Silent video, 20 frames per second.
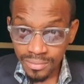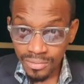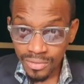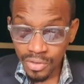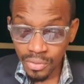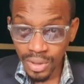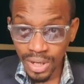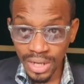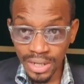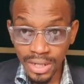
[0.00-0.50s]

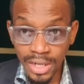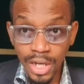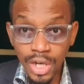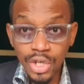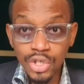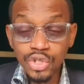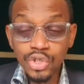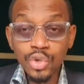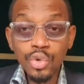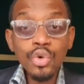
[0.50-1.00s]
right?
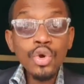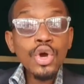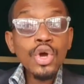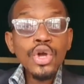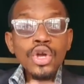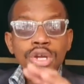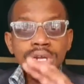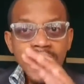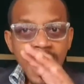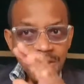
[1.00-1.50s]
So
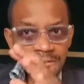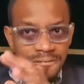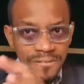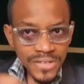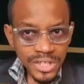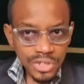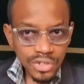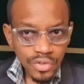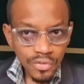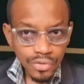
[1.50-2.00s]
that
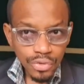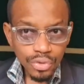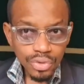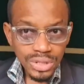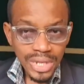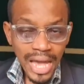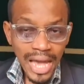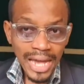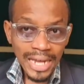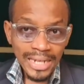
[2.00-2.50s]
video
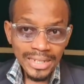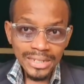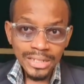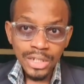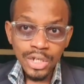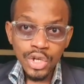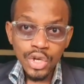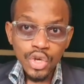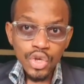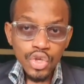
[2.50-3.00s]
views ad
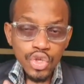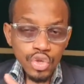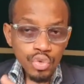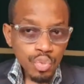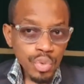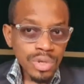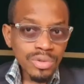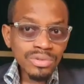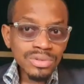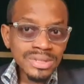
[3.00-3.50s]

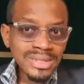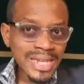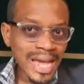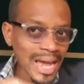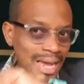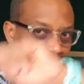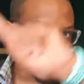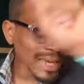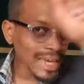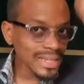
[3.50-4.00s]
will
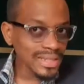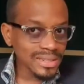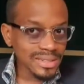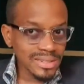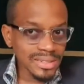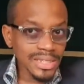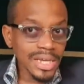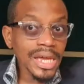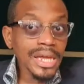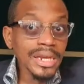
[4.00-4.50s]

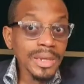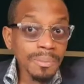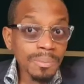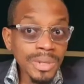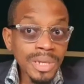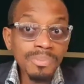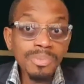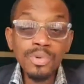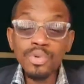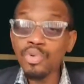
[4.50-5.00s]
target the
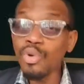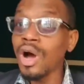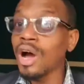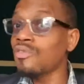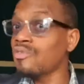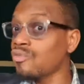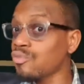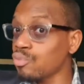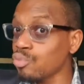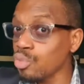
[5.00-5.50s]
people who
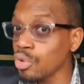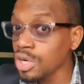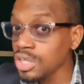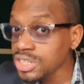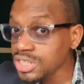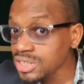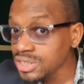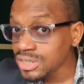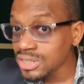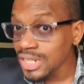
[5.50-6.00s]
have
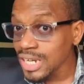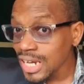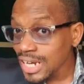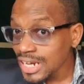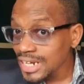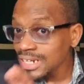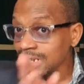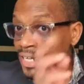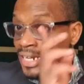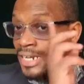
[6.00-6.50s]
watched
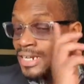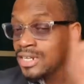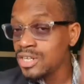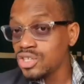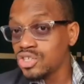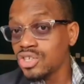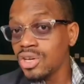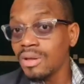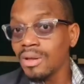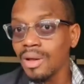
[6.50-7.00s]
the
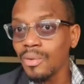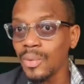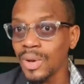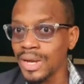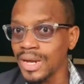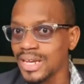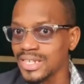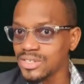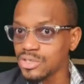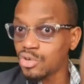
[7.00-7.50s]
initial
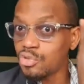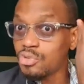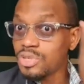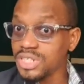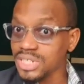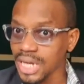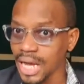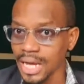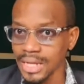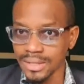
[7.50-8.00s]
awareness or
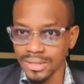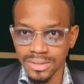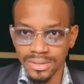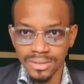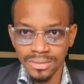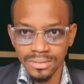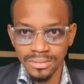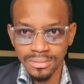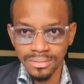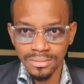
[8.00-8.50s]
reach ads.
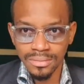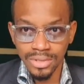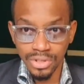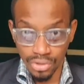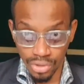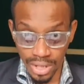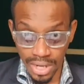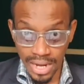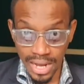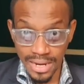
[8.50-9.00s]

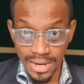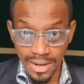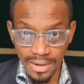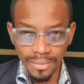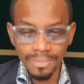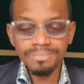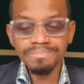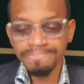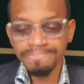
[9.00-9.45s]
Do you get that now?